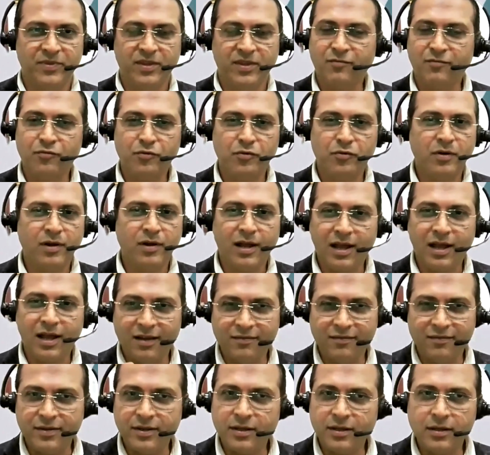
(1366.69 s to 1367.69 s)
If you are
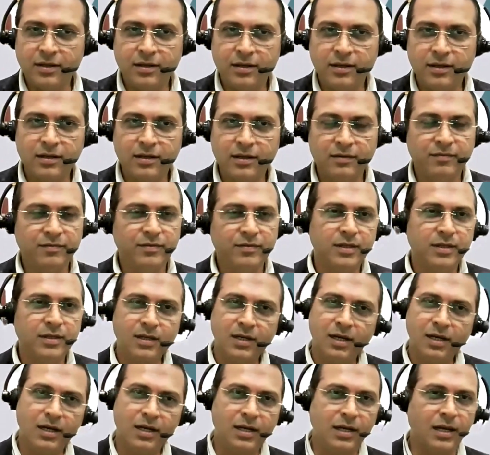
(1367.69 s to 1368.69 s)
having with
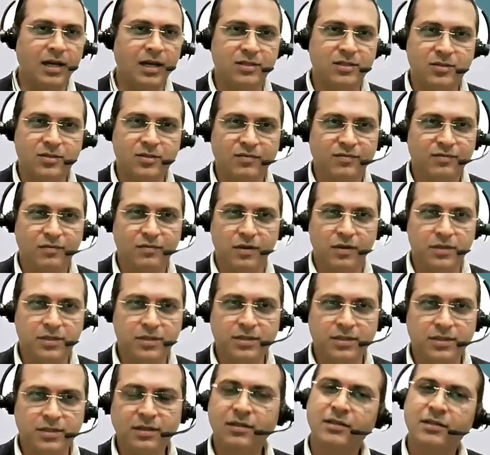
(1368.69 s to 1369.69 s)
a glass of
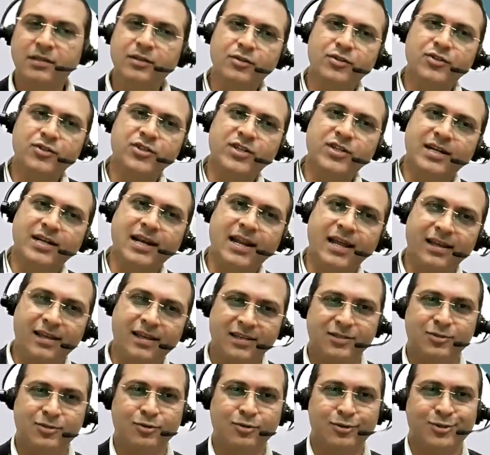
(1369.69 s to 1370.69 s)
water, your jet lag
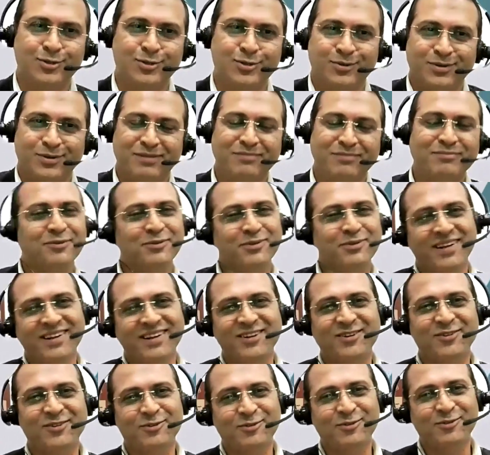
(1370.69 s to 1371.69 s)
is also removed
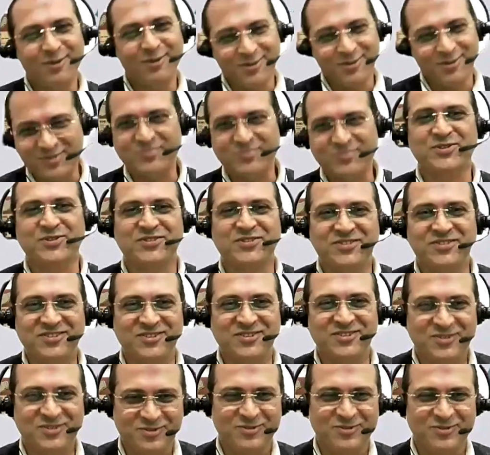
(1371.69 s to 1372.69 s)
and your constipation
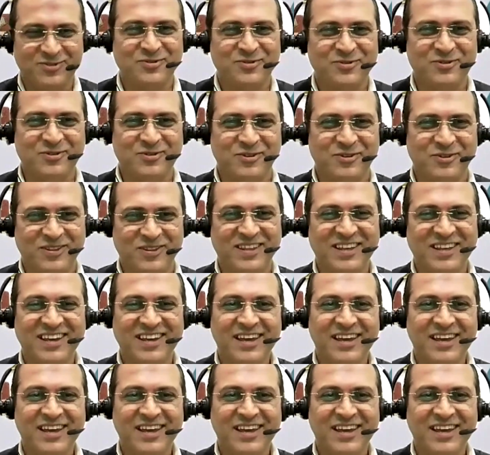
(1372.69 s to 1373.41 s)
is also gone.